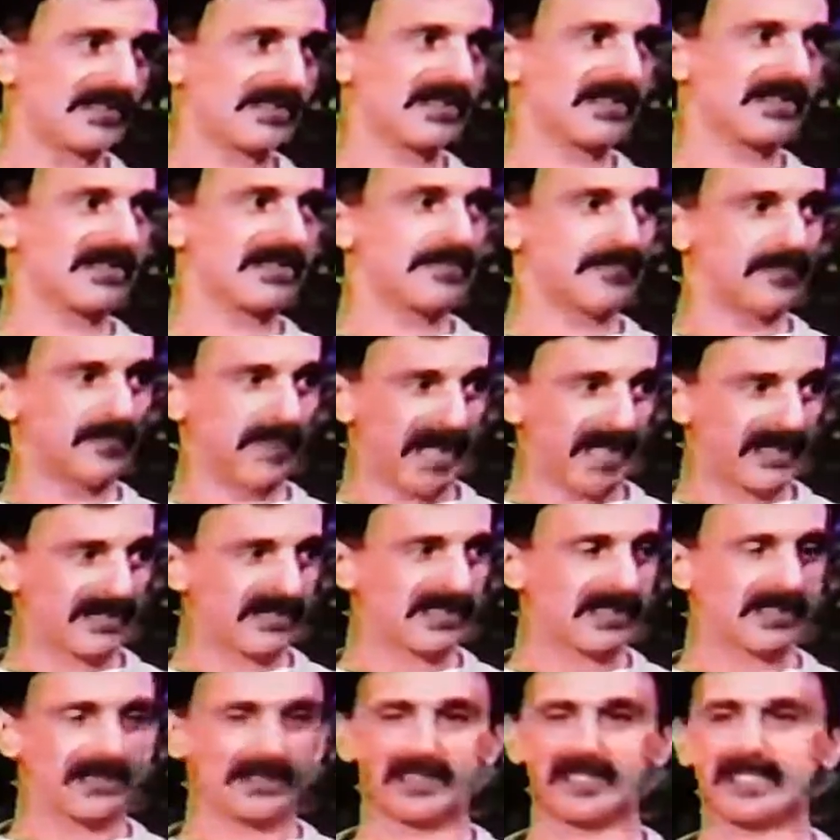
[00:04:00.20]
is
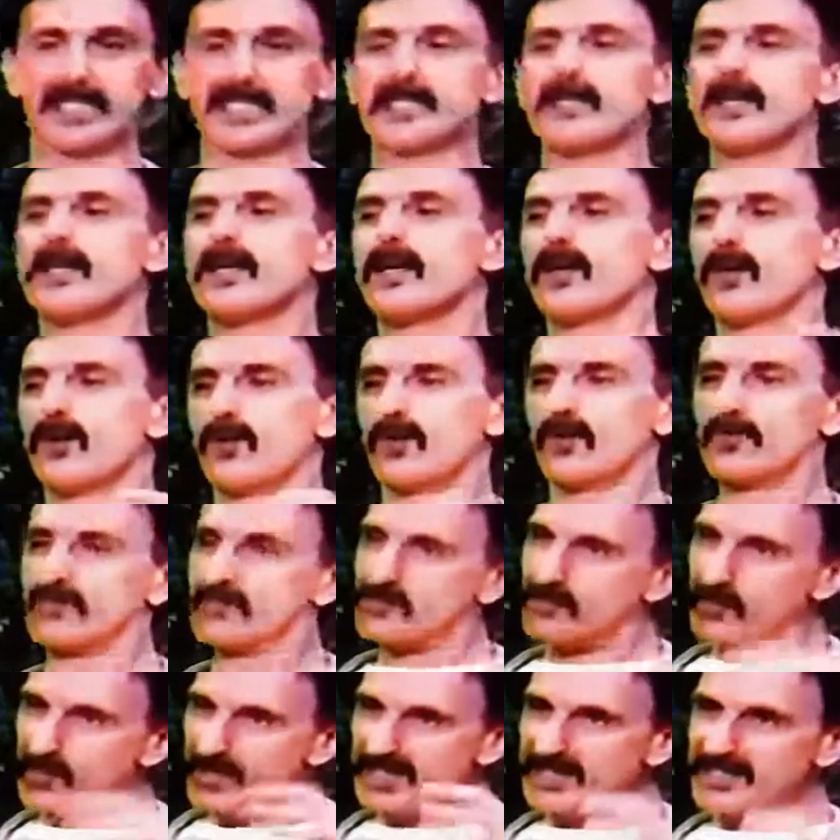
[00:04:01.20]
basically,
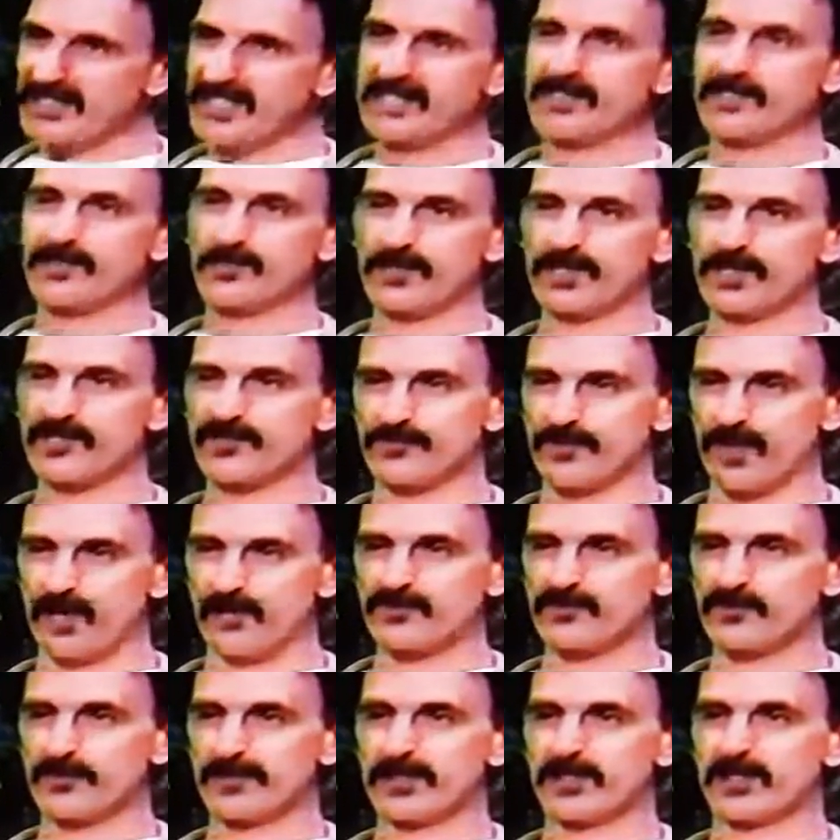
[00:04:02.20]
we need to
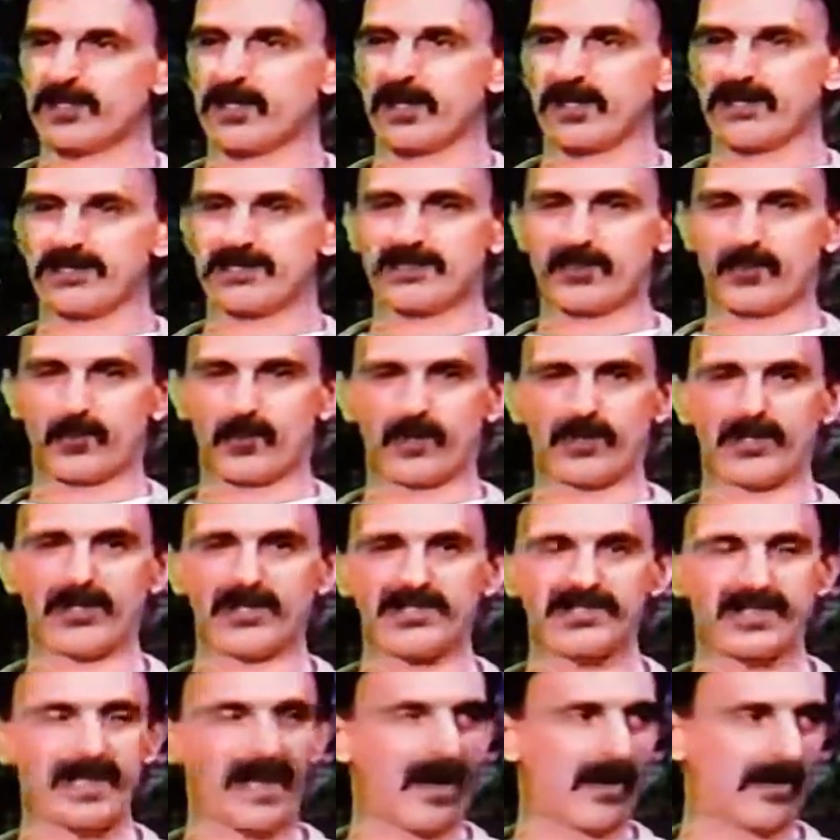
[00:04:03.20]
restructure because the word
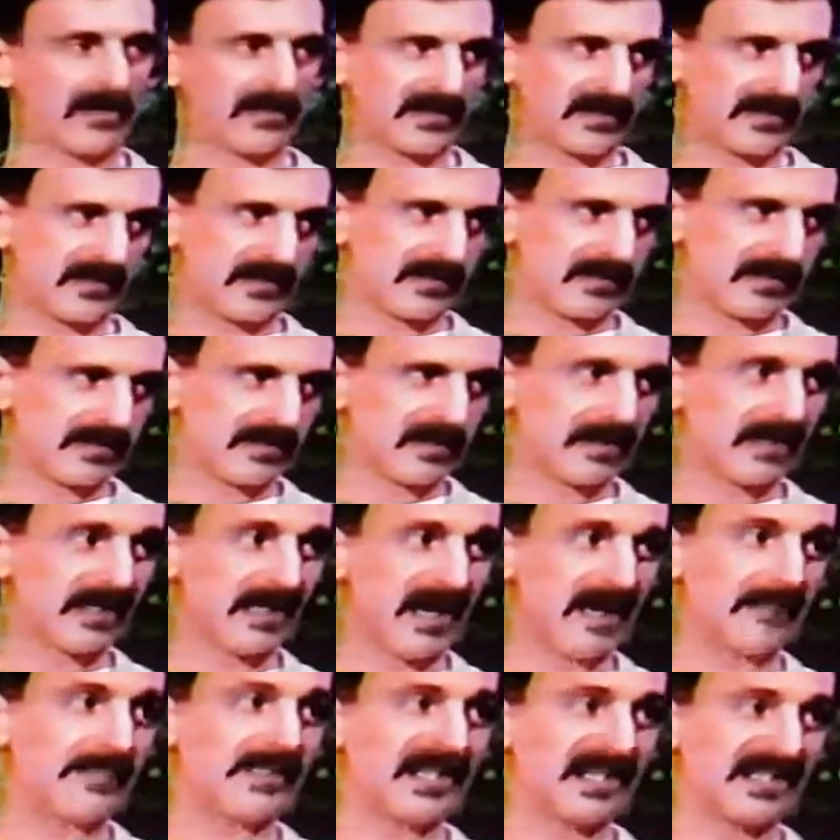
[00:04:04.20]
is out,
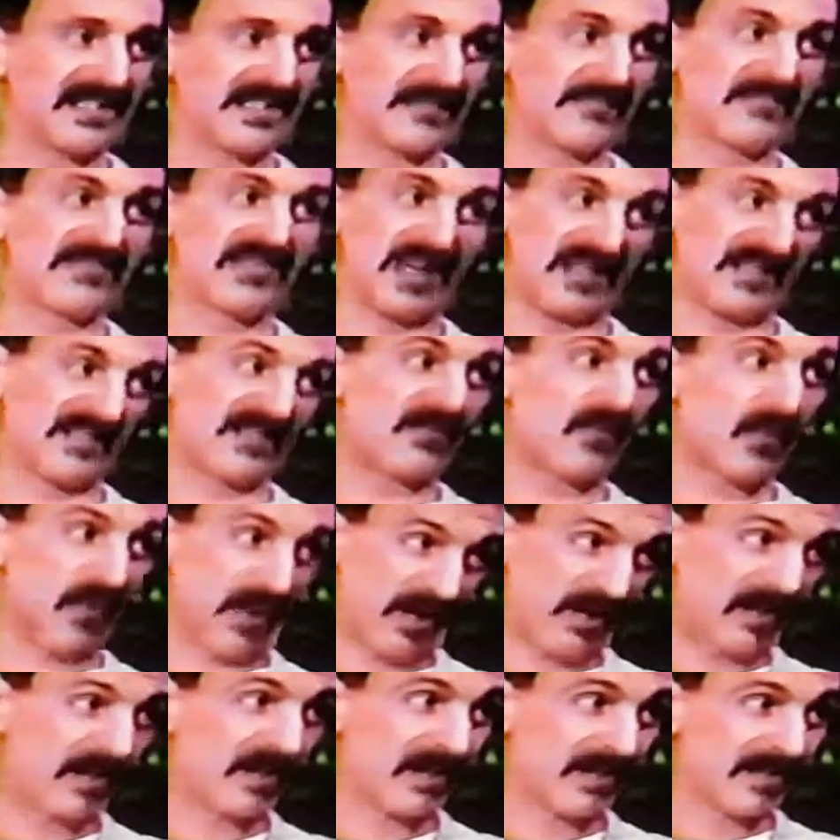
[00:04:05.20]
communism doesn't
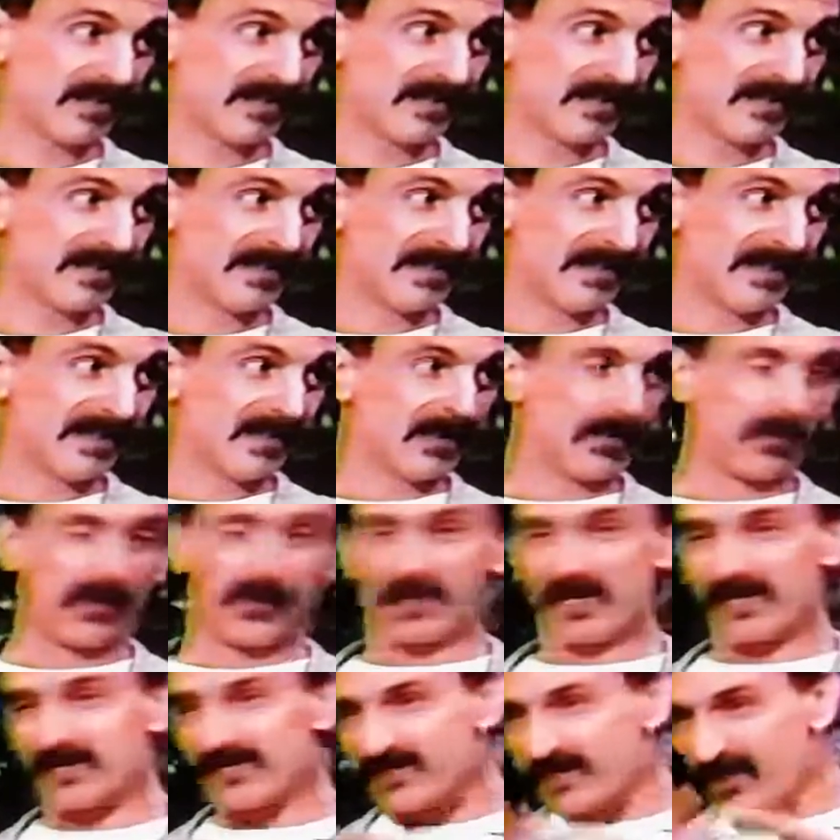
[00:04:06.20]
work.
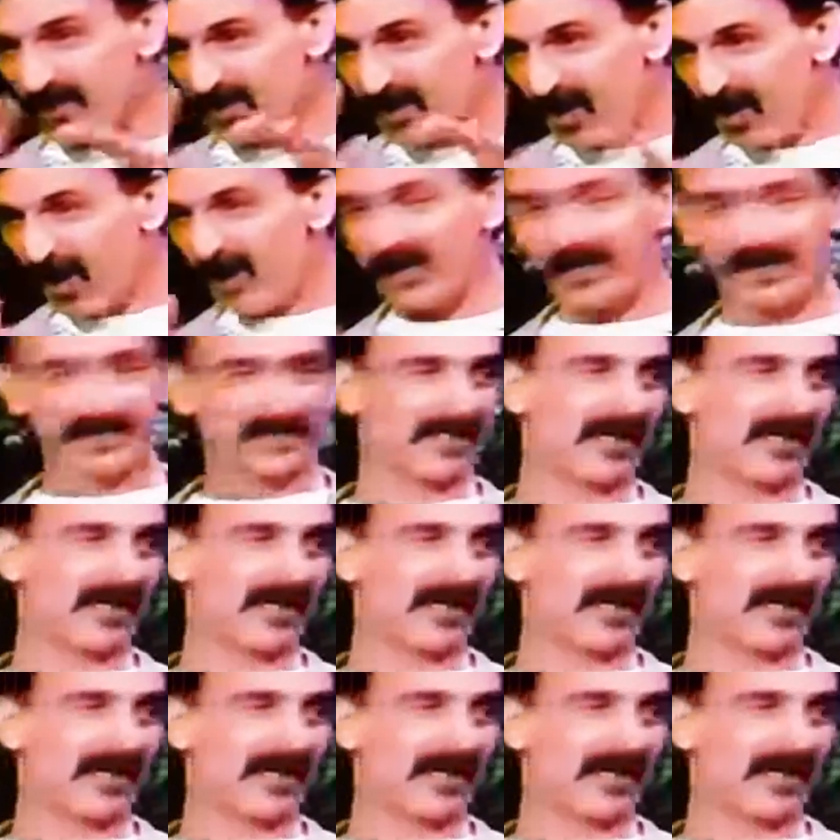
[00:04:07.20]
We want to still call it